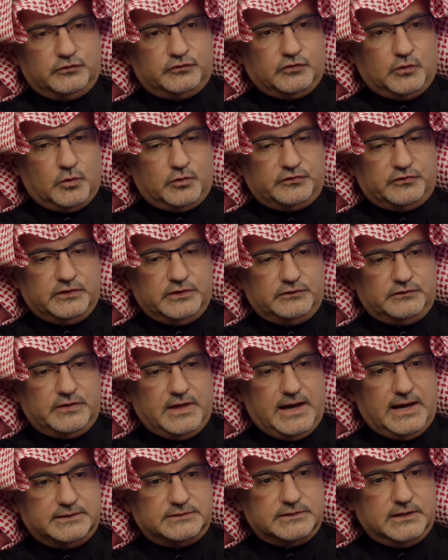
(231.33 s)
Sources
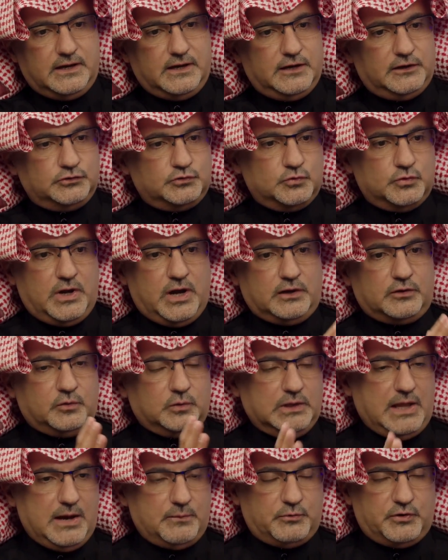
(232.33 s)
that do not
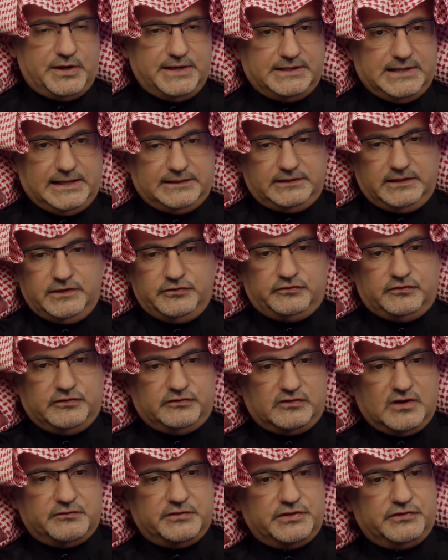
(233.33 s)
collaborate at least the
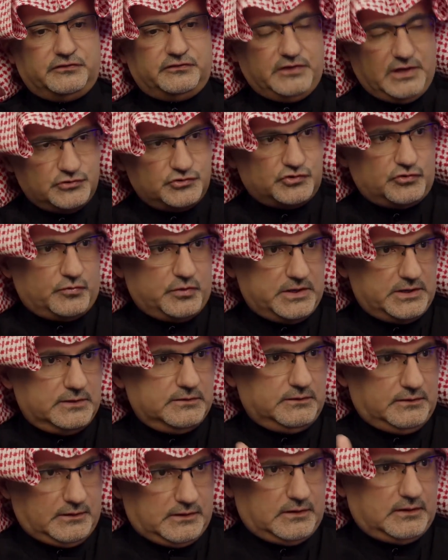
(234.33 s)
7th century
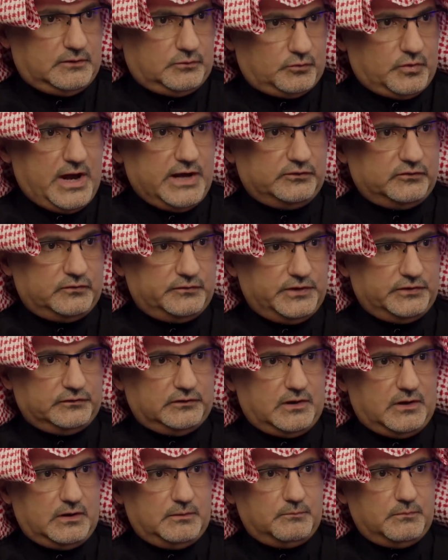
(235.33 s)
rise of
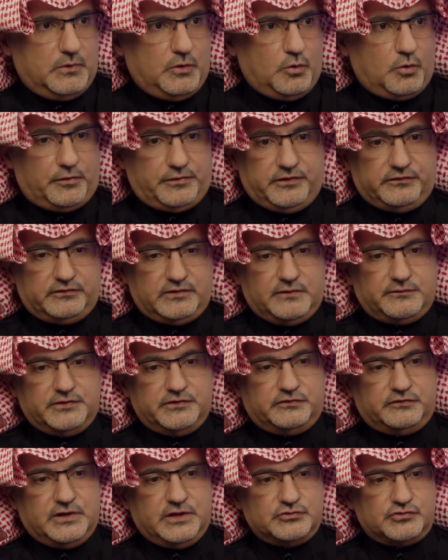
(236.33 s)
Islam, or the
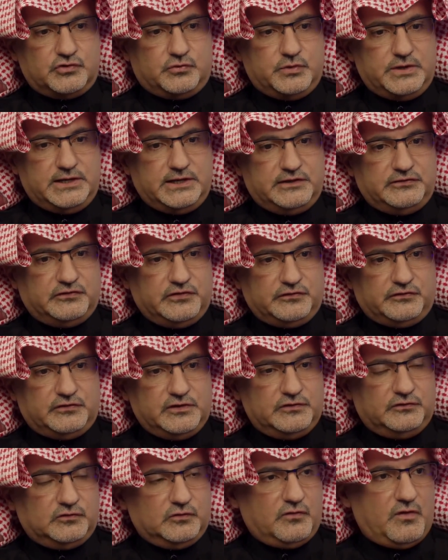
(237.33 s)
7th century
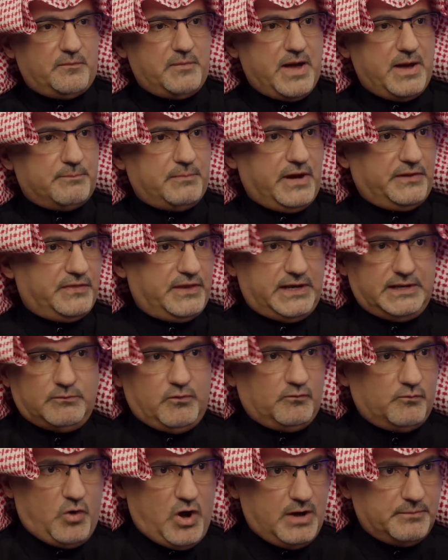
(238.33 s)
existence of a man by the
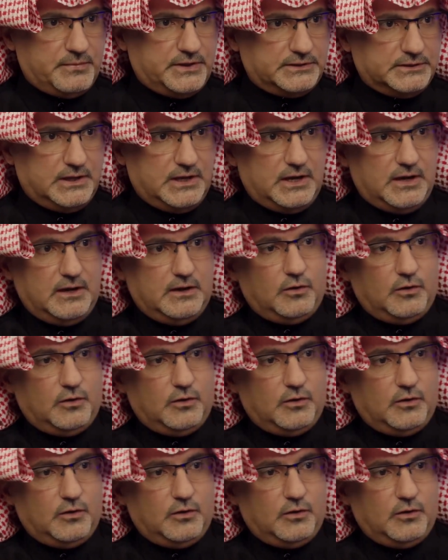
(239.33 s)
name of Muhammad,